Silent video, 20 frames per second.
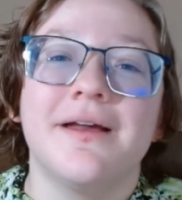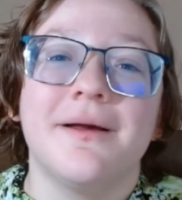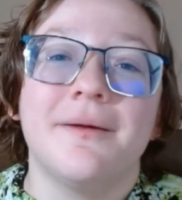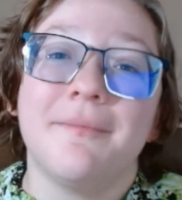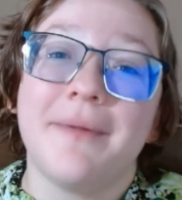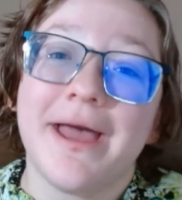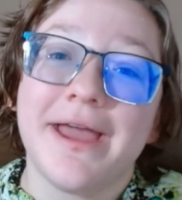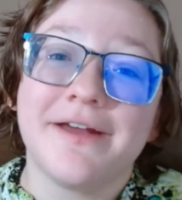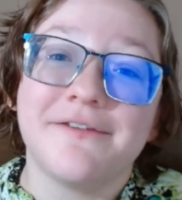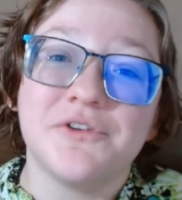
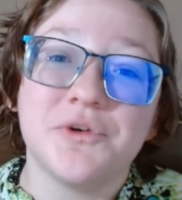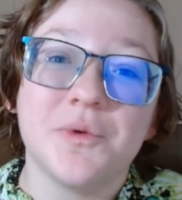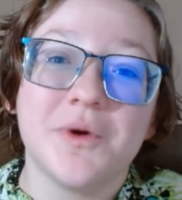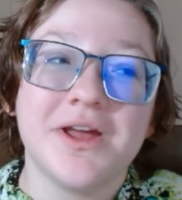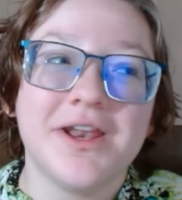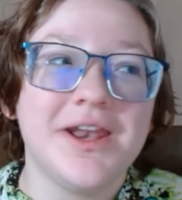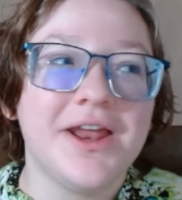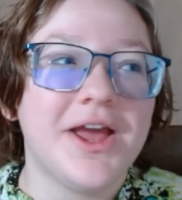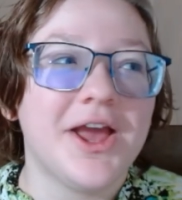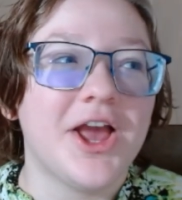Bye,
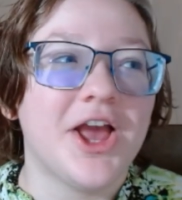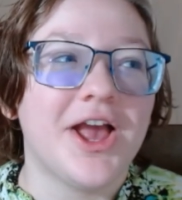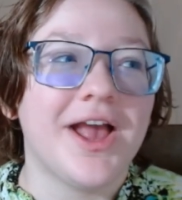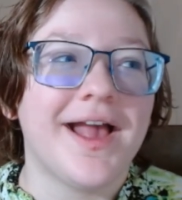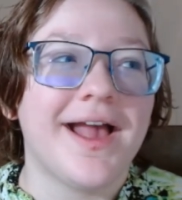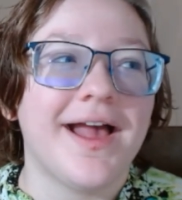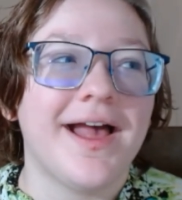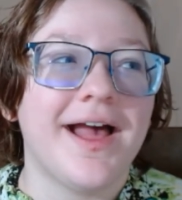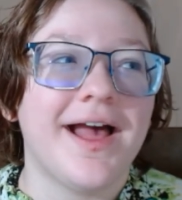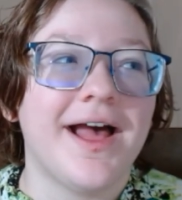everyone.
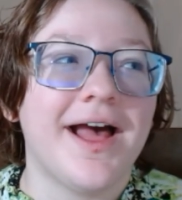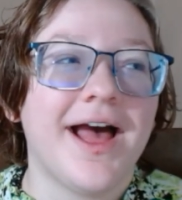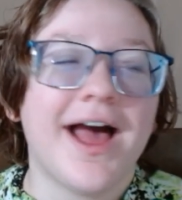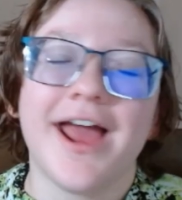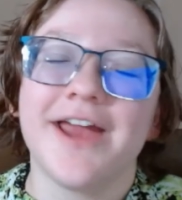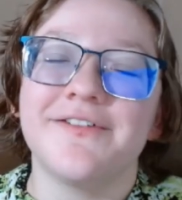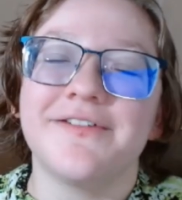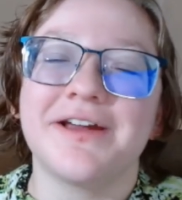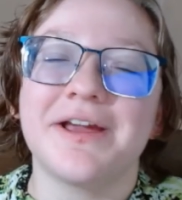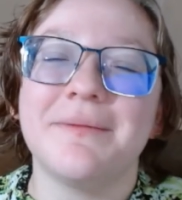
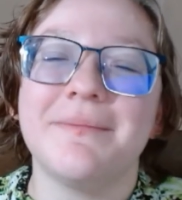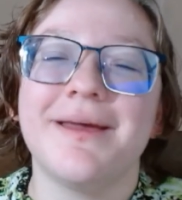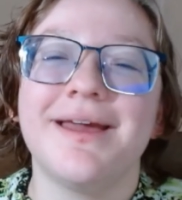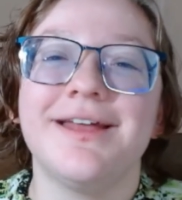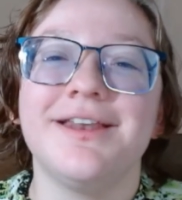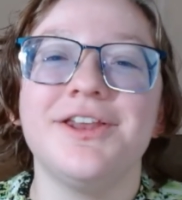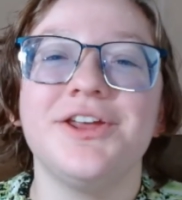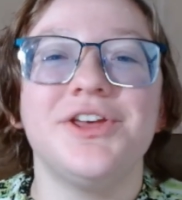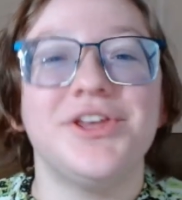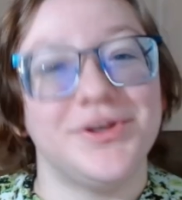I
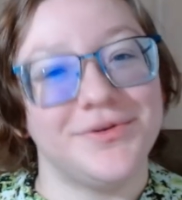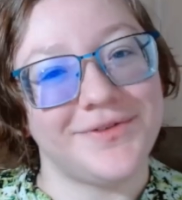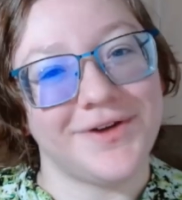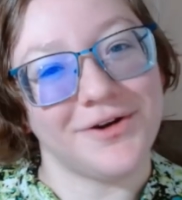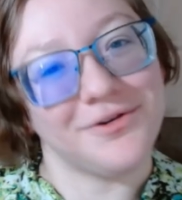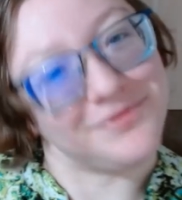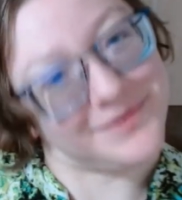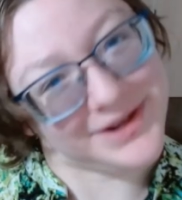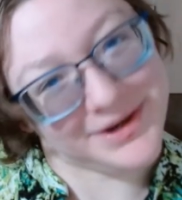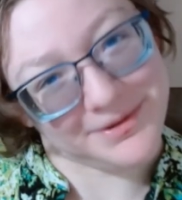recommend you
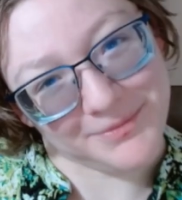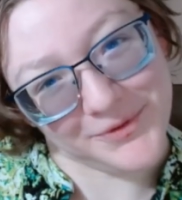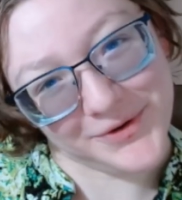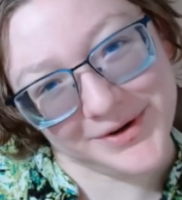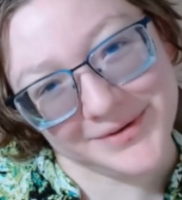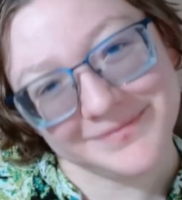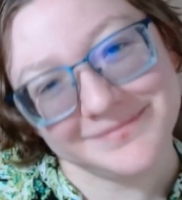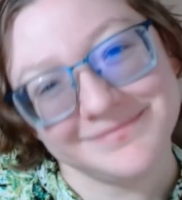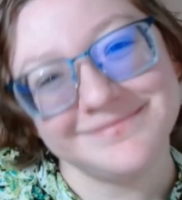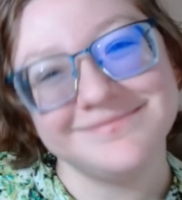go read
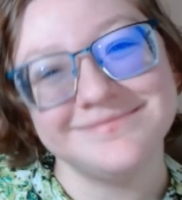more.